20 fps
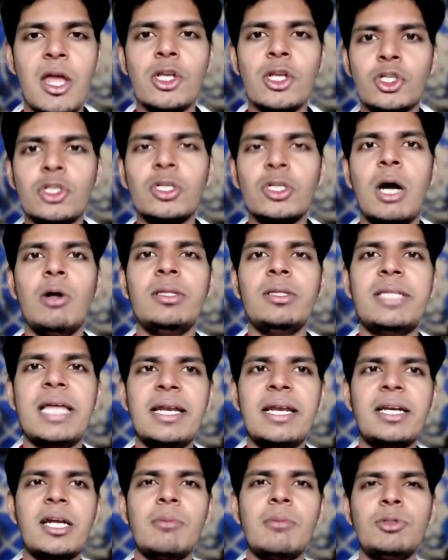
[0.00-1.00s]
So now
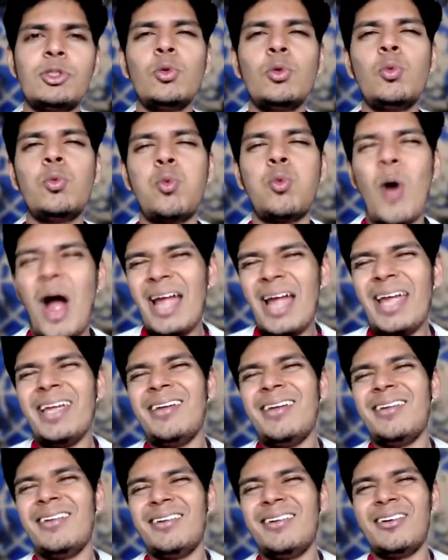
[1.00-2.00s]
then it comes to,
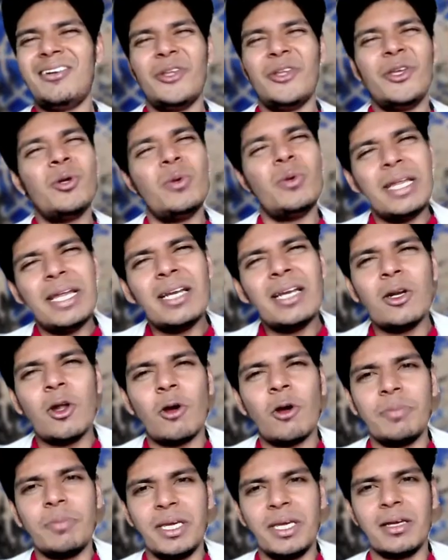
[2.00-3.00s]
why do you need
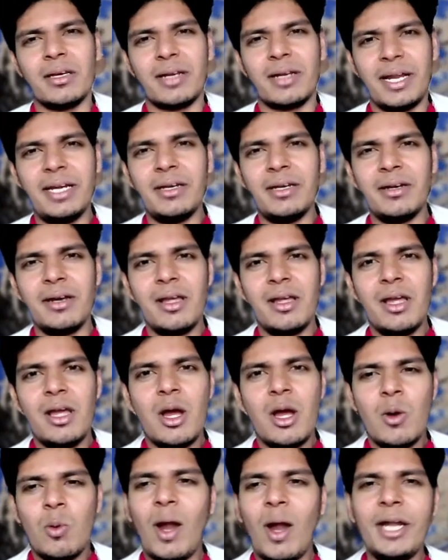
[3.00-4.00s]
lobbying, right?
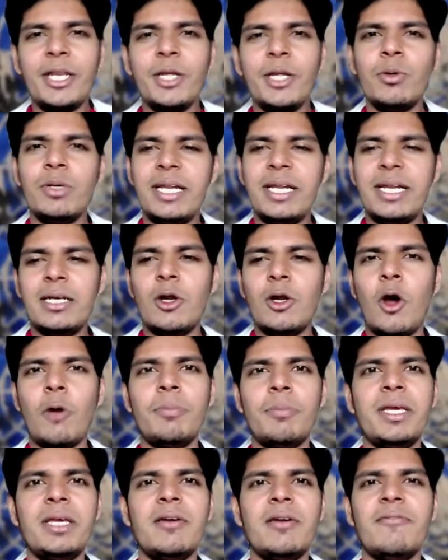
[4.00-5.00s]
Why do you need
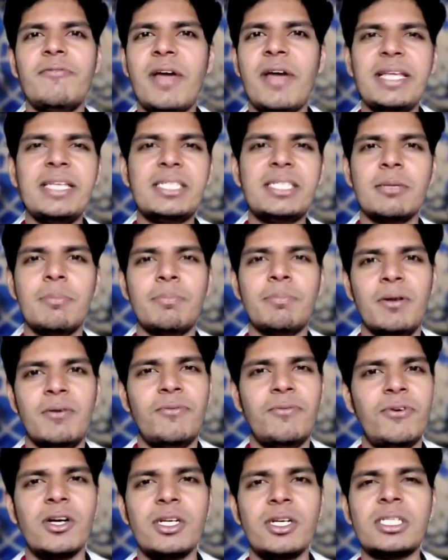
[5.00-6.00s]
lobbying? Very simple.
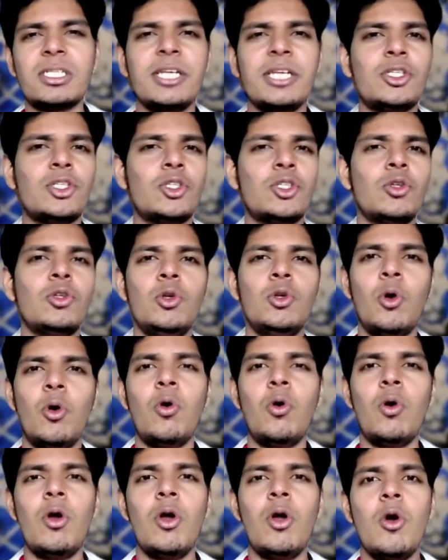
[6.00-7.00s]
First is to
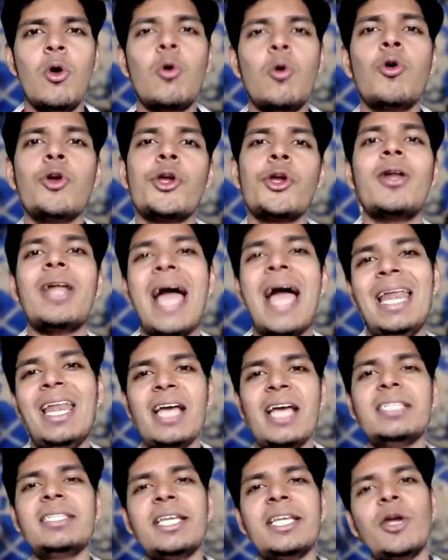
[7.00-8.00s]
know who your
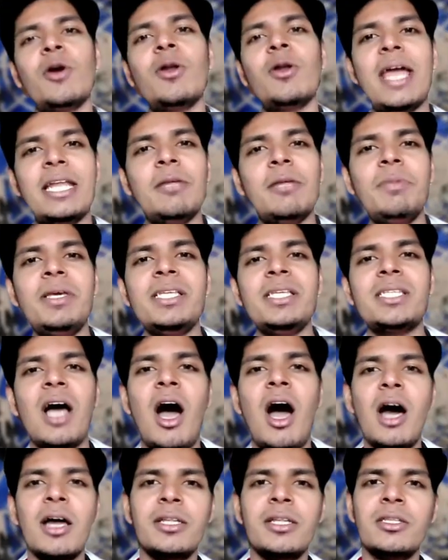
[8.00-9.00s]
allies and your enemies
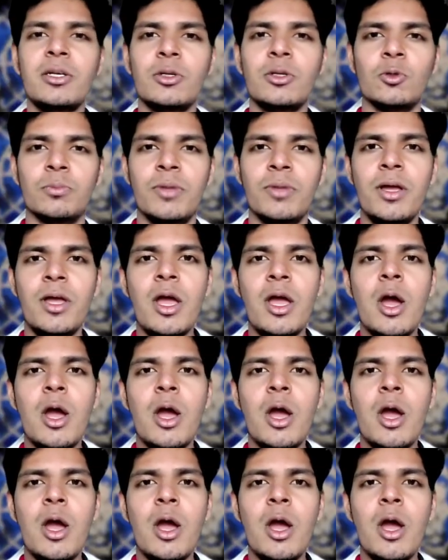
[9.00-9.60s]
are in the room.